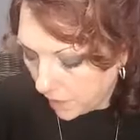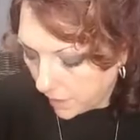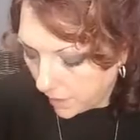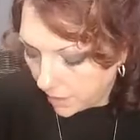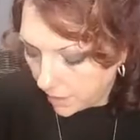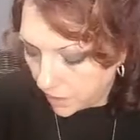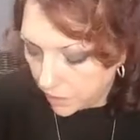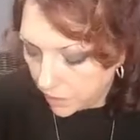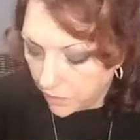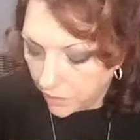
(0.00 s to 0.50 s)
and I
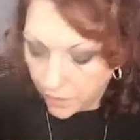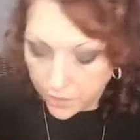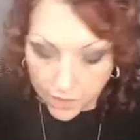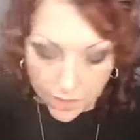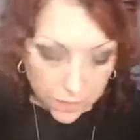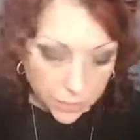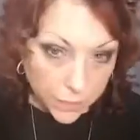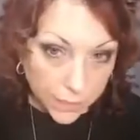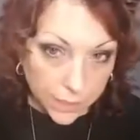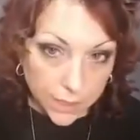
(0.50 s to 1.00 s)
do a
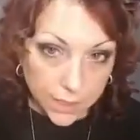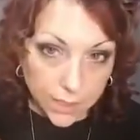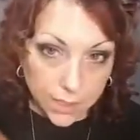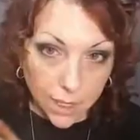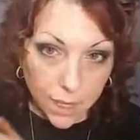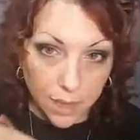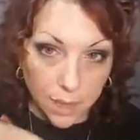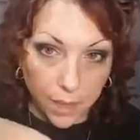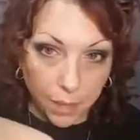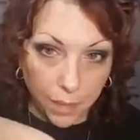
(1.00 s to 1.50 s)
spritz
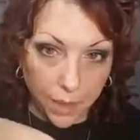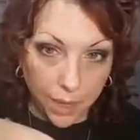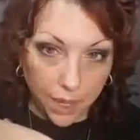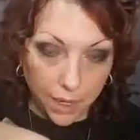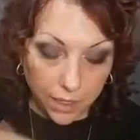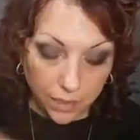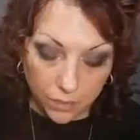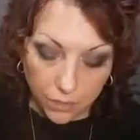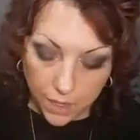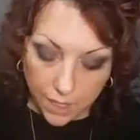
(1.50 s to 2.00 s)
on the
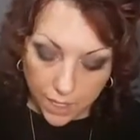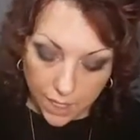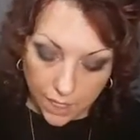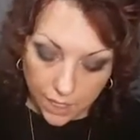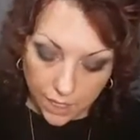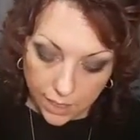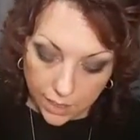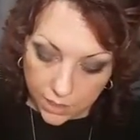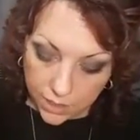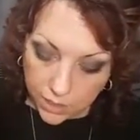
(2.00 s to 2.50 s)
back of my
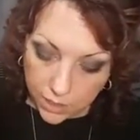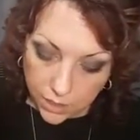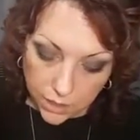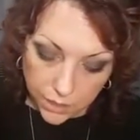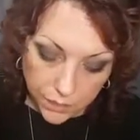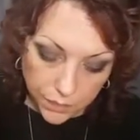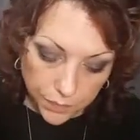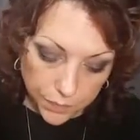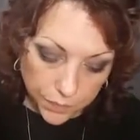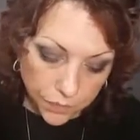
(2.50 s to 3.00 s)
hand
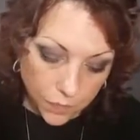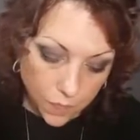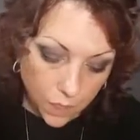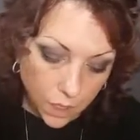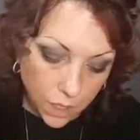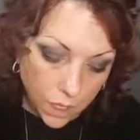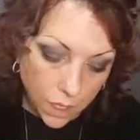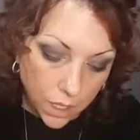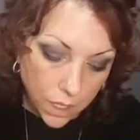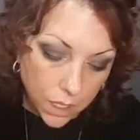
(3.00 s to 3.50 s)

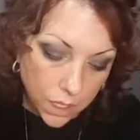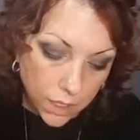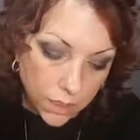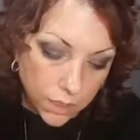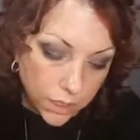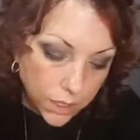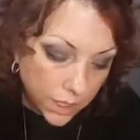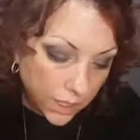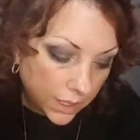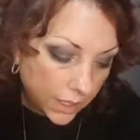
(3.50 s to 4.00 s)

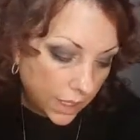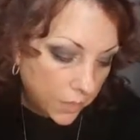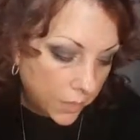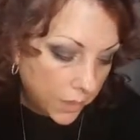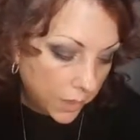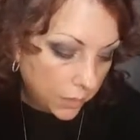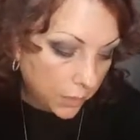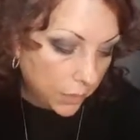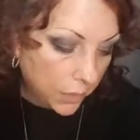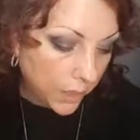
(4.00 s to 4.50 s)
to get
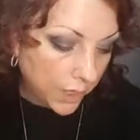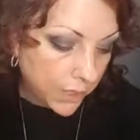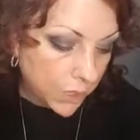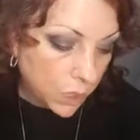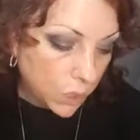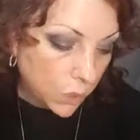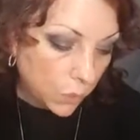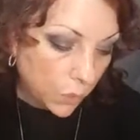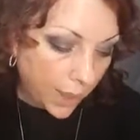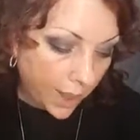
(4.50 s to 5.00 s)
my
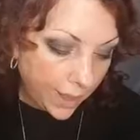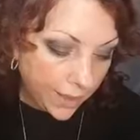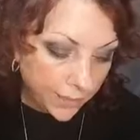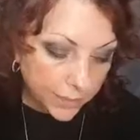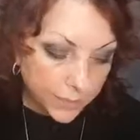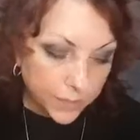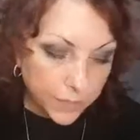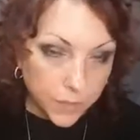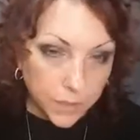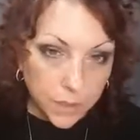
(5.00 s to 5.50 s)
brush wet.
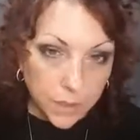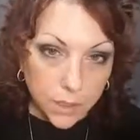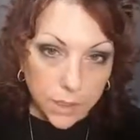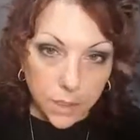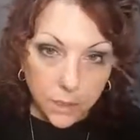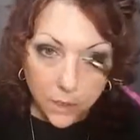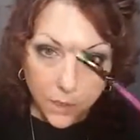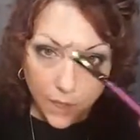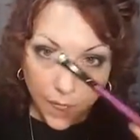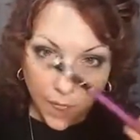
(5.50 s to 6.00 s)
So
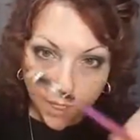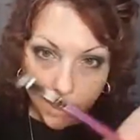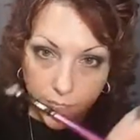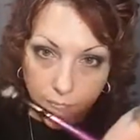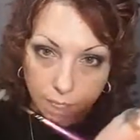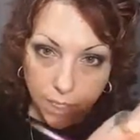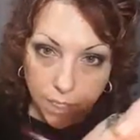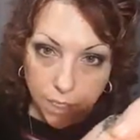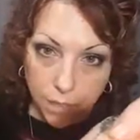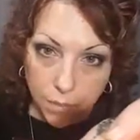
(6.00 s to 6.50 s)
then I
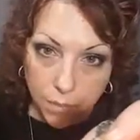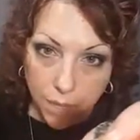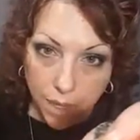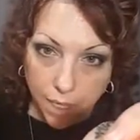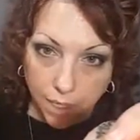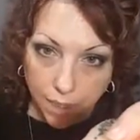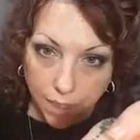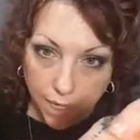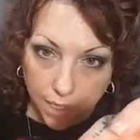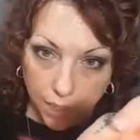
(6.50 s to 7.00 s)
take my
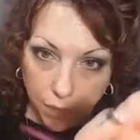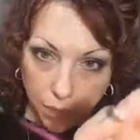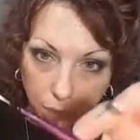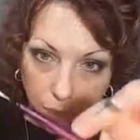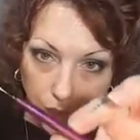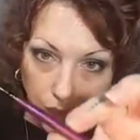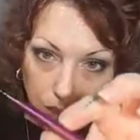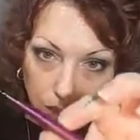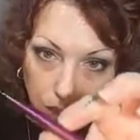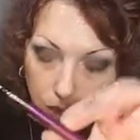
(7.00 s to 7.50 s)
liner
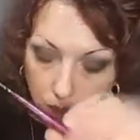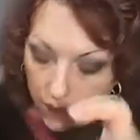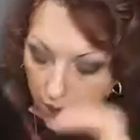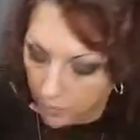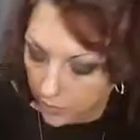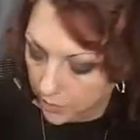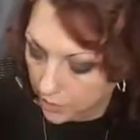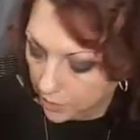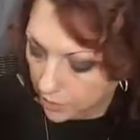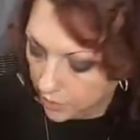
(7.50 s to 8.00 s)
brush that
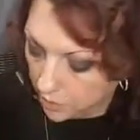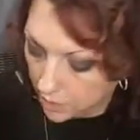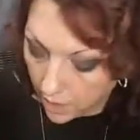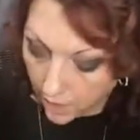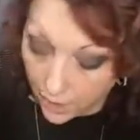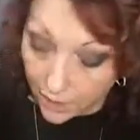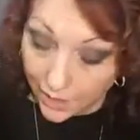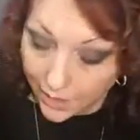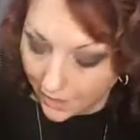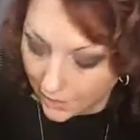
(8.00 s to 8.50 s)
I
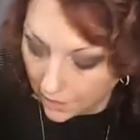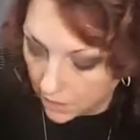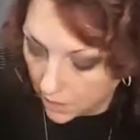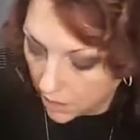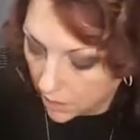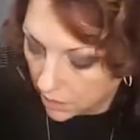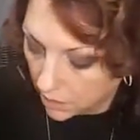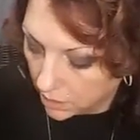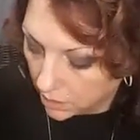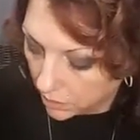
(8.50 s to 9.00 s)
cleaned
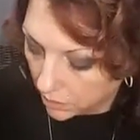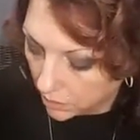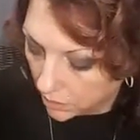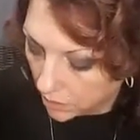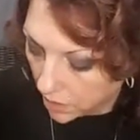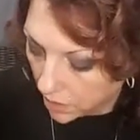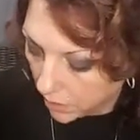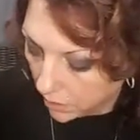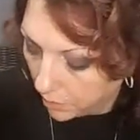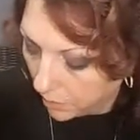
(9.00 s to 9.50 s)
it so there's
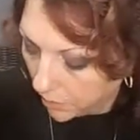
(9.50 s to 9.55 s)
not